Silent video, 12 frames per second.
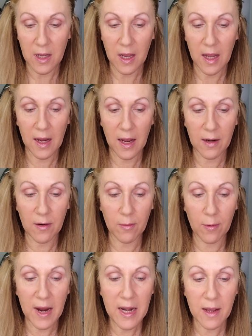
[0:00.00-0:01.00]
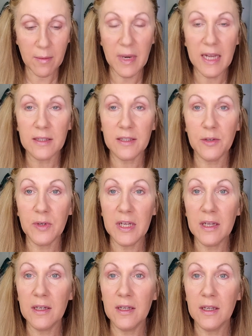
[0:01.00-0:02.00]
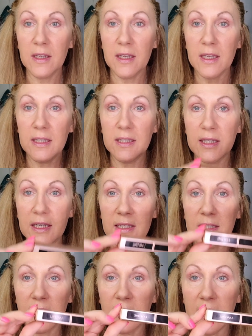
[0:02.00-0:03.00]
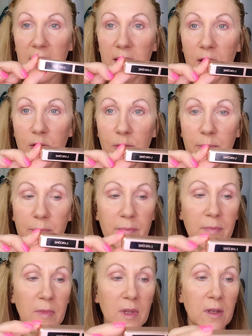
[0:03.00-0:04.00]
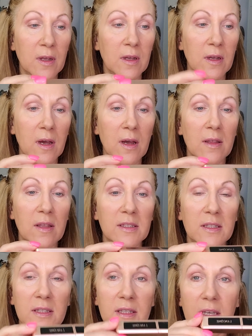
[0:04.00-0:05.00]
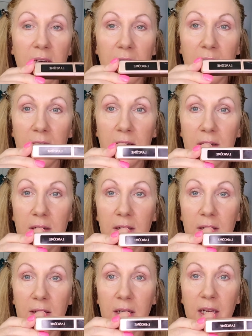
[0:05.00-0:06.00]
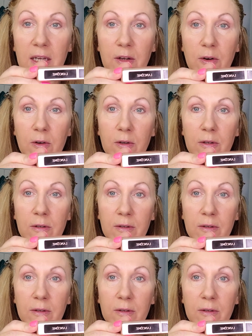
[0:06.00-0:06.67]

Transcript: And right up next to it is this Lancome. This is the Idol.